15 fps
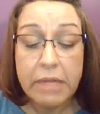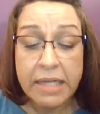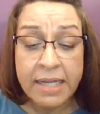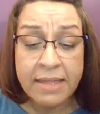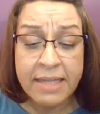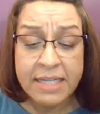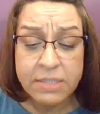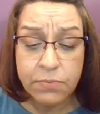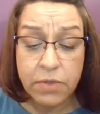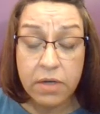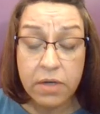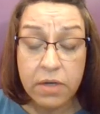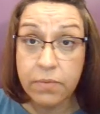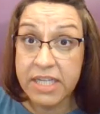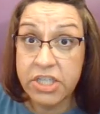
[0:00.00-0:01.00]
And that's
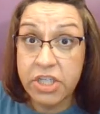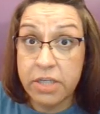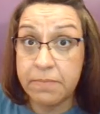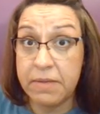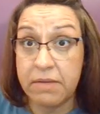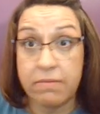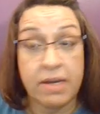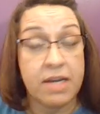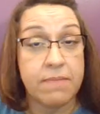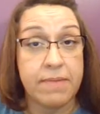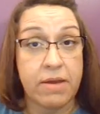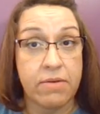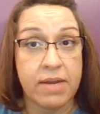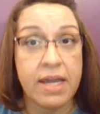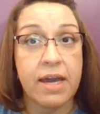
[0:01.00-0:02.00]
where we should be right
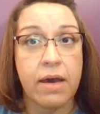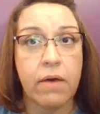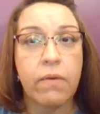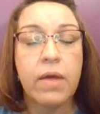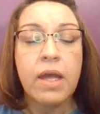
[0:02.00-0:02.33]
about now.